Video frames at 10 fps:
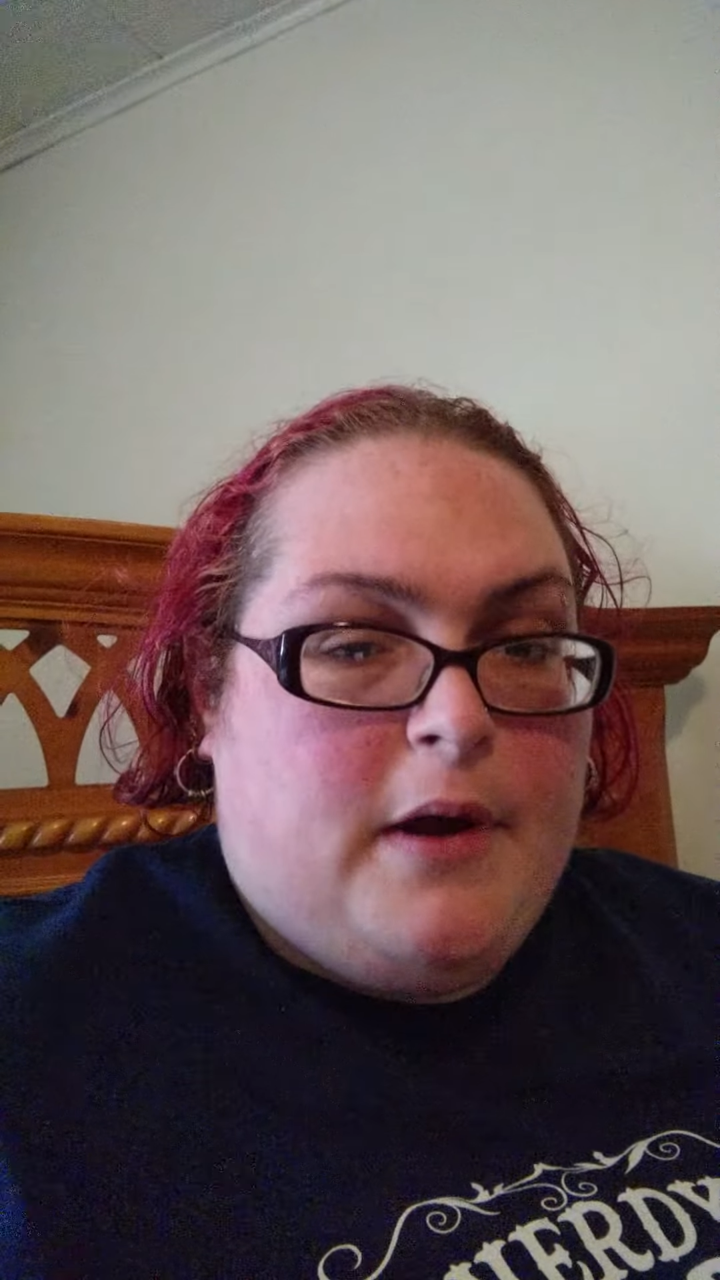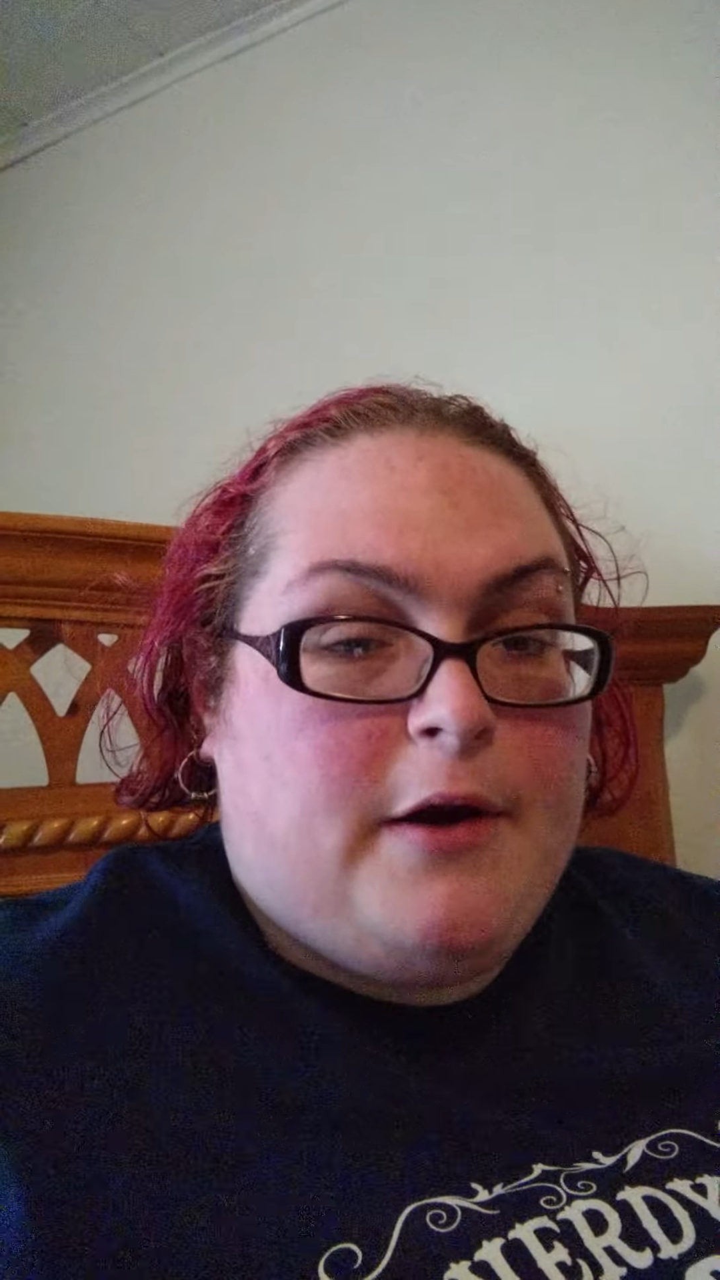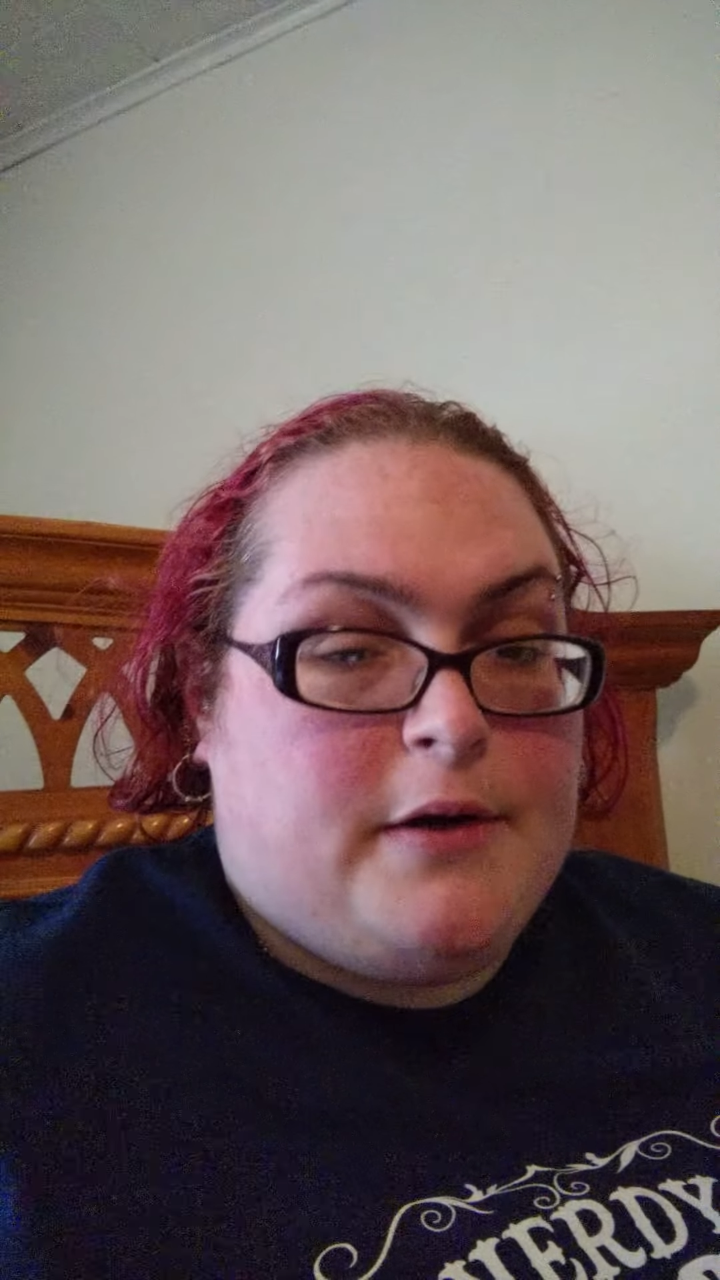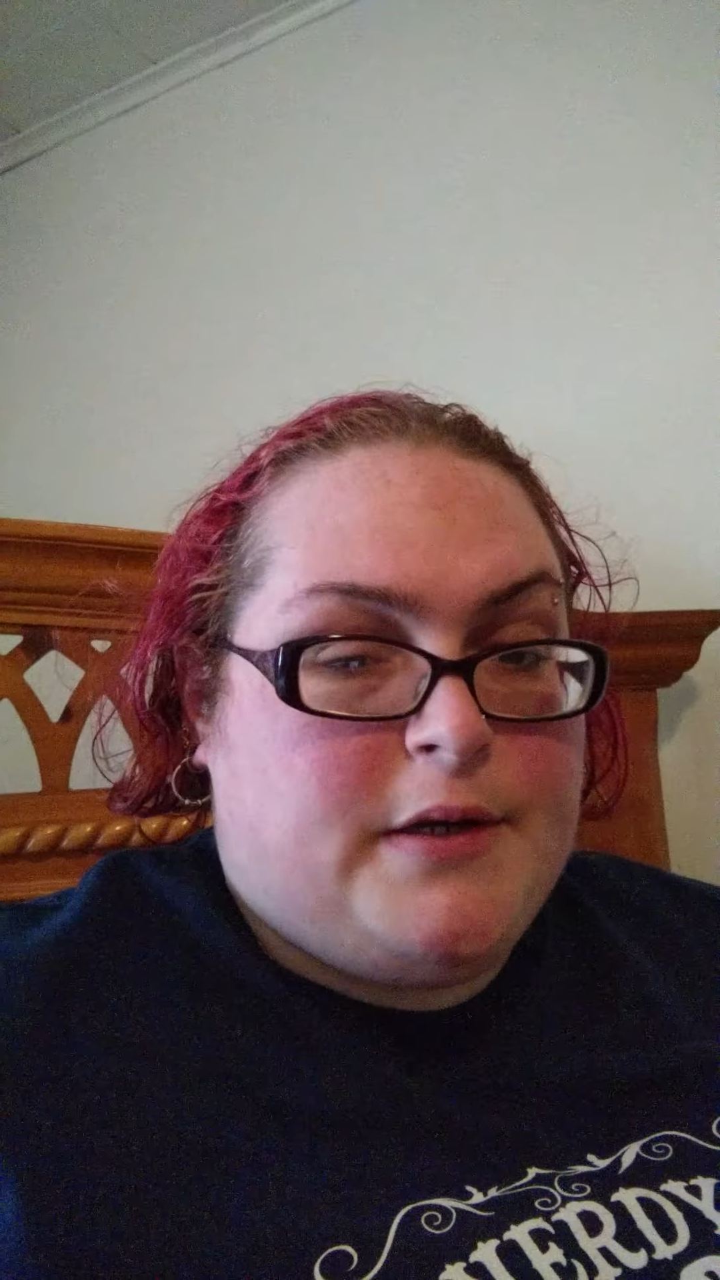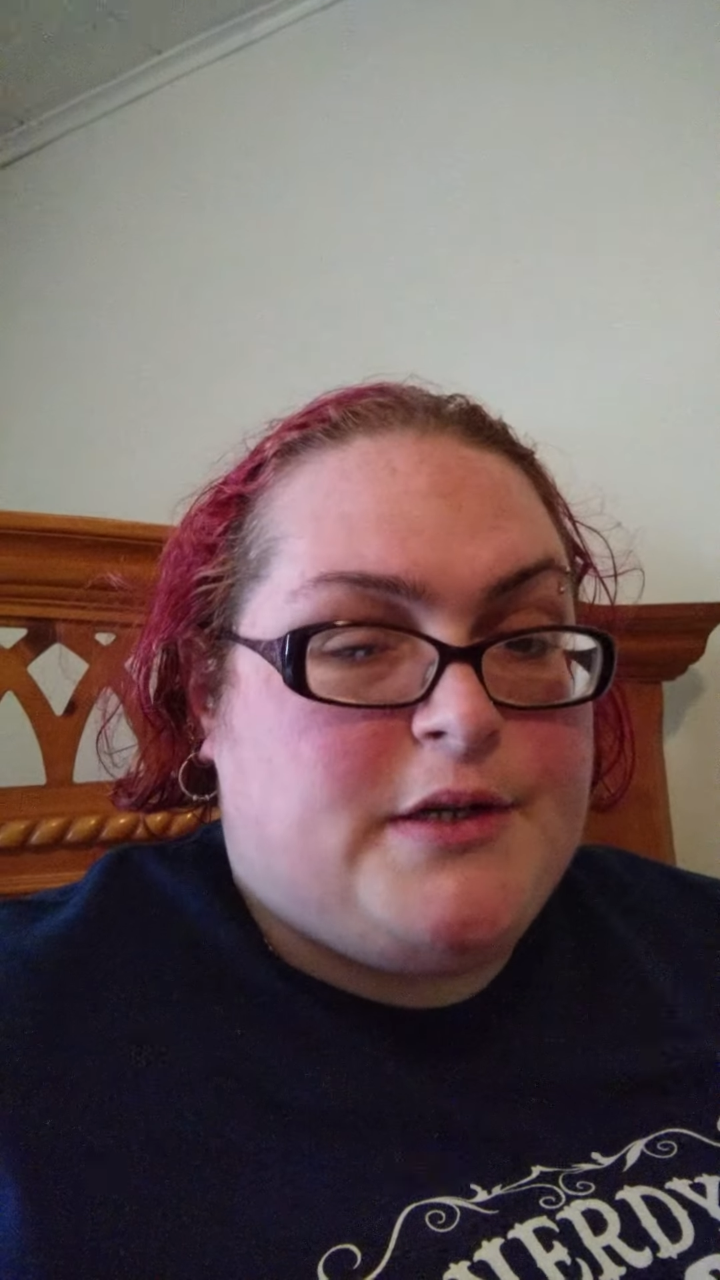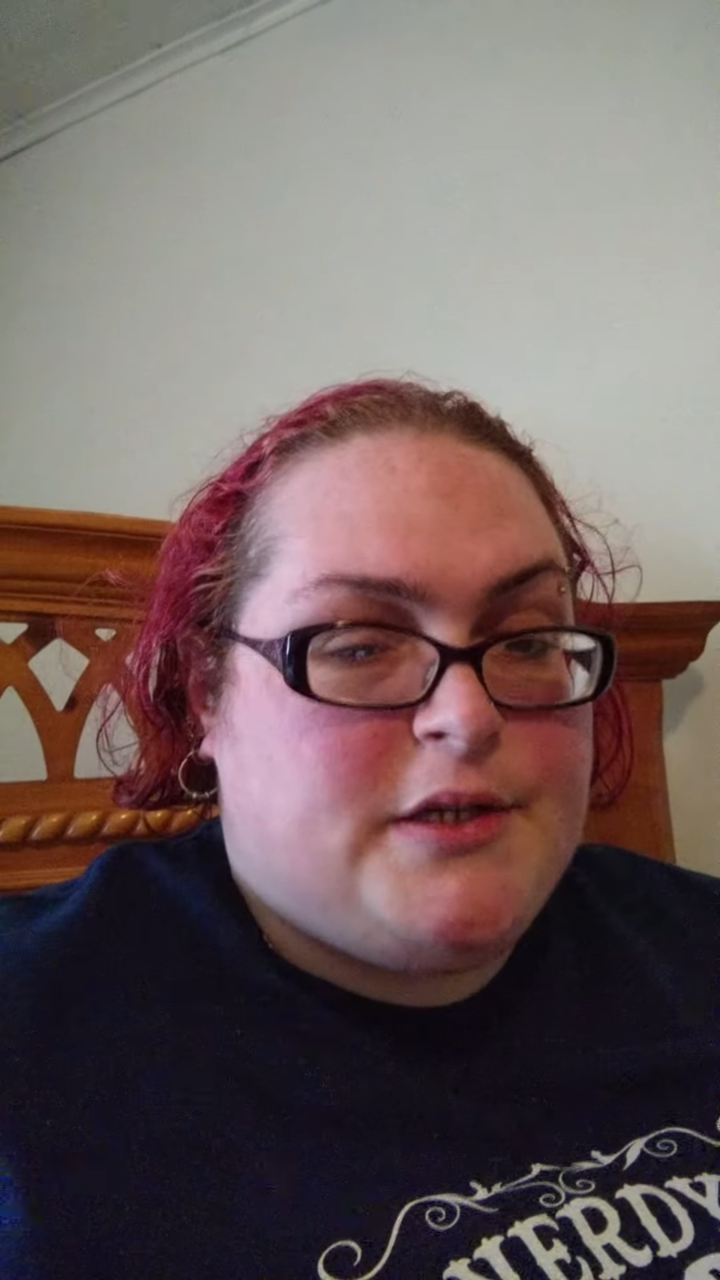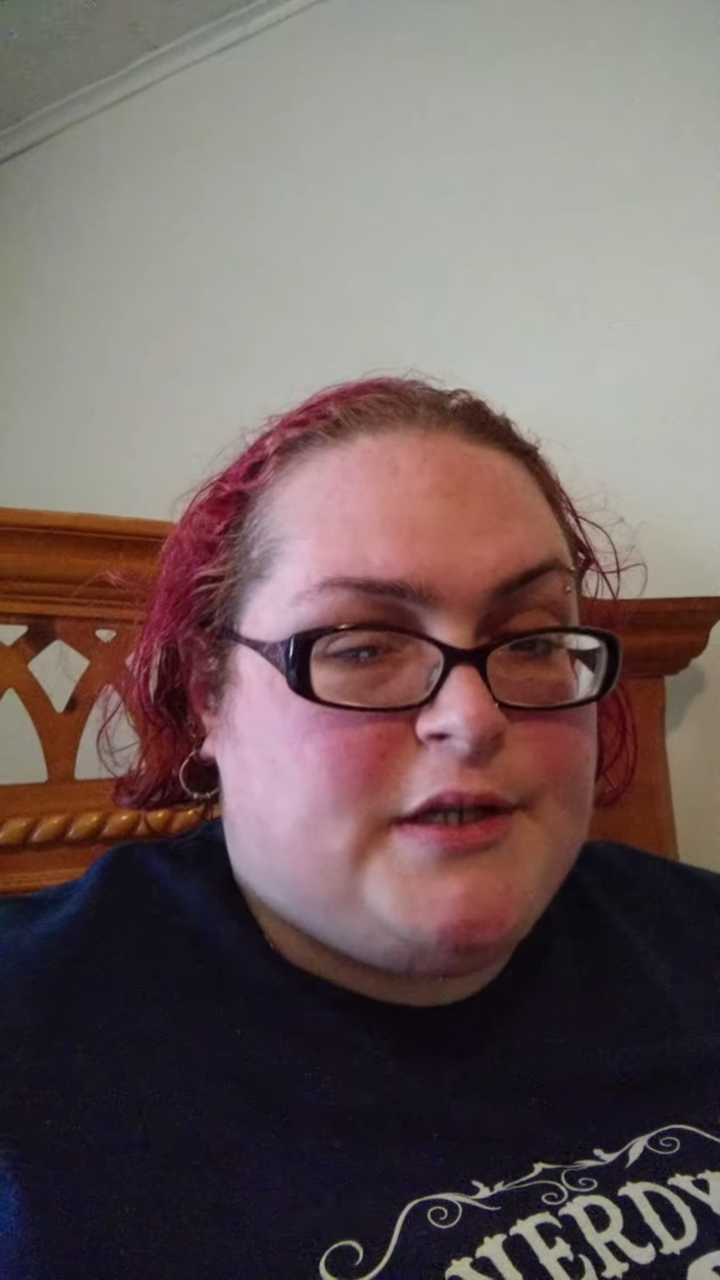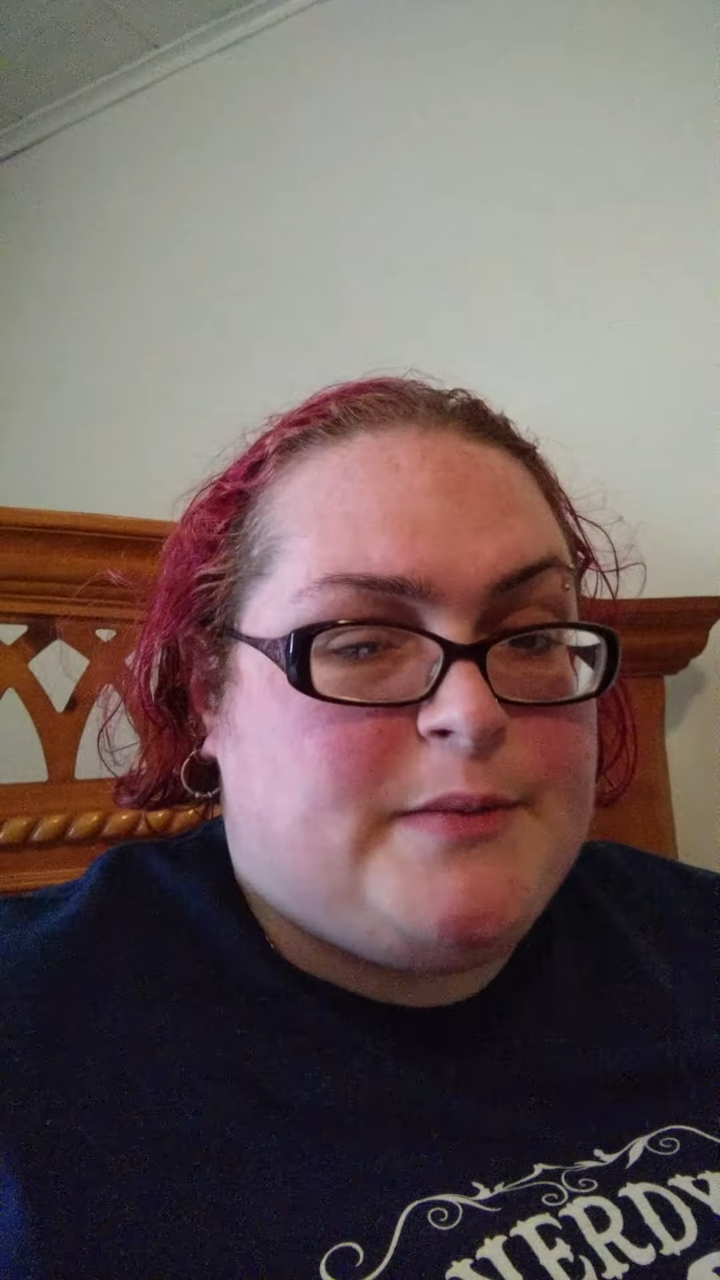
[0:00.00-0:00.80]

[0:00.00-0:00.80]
Air condition